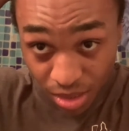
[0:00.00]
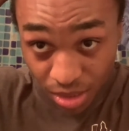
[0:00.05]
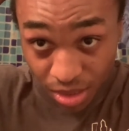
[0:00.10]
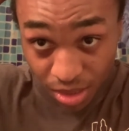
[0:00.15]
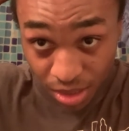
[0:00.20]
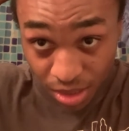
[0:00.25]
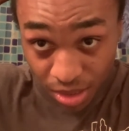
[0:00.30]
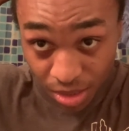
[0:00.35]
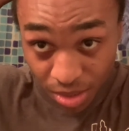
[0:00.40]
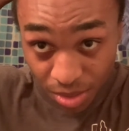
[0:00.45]

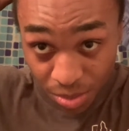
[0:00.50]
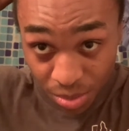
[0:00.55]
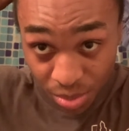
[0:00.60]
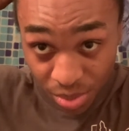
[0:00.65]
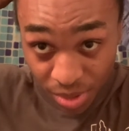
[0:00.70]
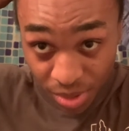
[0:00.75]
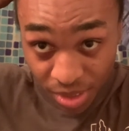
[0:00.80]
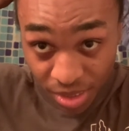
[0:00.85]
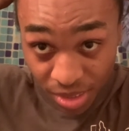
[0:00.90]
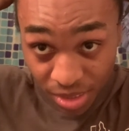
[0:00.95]
And
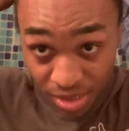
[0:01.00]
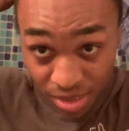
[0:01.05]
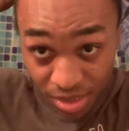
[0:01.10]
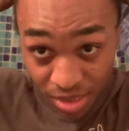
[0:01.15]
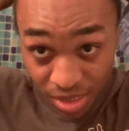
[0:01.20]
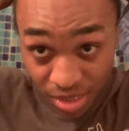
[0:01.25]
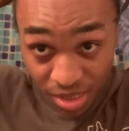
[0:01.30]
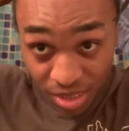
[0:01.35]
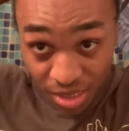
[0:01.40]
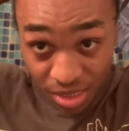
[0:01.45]
push
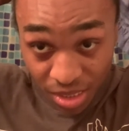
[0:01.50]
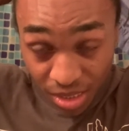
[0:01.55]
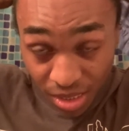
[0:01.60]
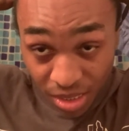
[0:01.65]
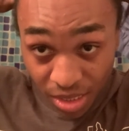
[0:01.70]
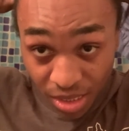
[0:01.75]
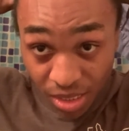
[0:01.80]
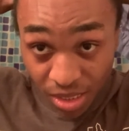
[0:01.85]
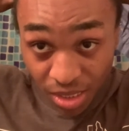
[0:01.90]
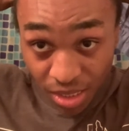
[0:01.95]

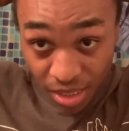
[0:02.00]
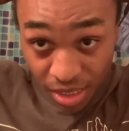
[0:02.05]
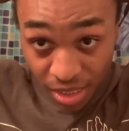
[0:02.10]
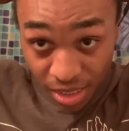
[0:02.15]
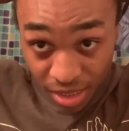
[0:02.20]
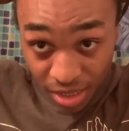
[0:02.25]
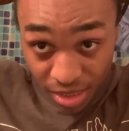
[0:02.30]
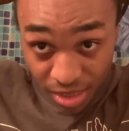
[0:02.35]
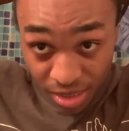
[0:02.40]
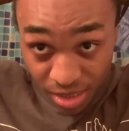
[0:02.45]

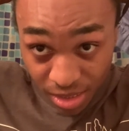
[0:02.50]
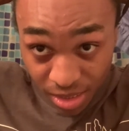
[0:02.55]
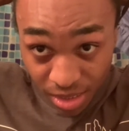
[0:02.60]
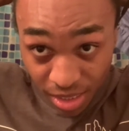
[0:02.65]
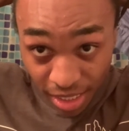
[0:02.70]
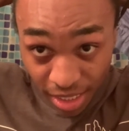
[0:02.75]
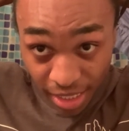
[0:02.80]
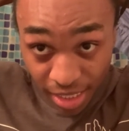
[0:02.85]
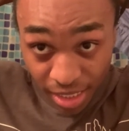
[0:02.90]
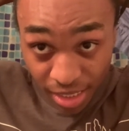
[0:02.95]
as
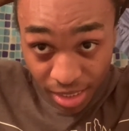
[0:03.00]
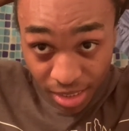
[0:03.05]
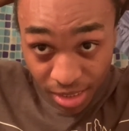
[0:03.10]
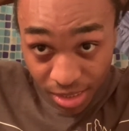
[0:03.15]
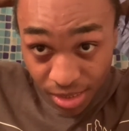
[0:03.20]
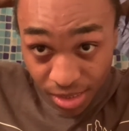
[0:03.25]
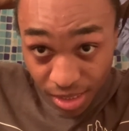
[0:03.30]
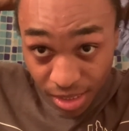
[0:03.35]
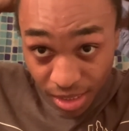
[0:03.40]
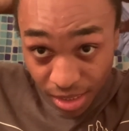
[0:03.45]
tight as
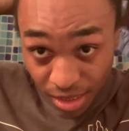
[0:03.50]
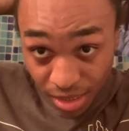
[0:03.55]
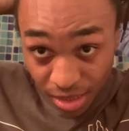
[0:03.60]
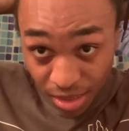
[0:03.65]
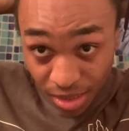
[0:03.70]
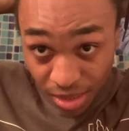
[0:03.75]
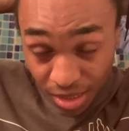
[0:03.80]
you can,